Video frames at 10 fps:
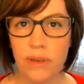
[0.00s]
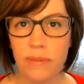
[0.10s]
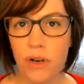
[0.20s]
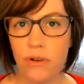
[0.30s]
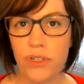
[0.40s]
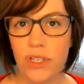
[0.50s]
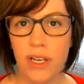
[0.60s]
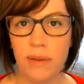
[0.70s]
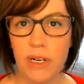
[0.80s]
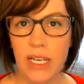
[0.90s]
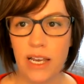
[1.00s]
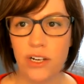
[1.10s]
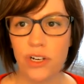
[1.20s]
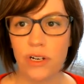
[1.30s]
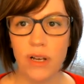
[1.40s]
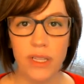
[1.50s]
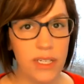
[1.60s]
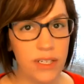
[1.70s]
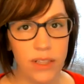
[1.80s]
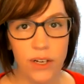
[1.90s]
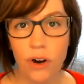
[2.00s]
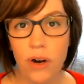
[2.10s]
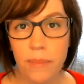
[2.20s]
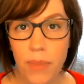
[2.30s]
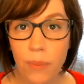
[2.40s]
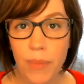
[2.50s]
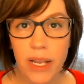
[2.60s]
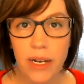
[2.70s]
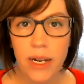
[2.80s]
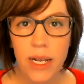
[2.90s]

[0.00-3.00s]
the most at communication, at least in the current moment,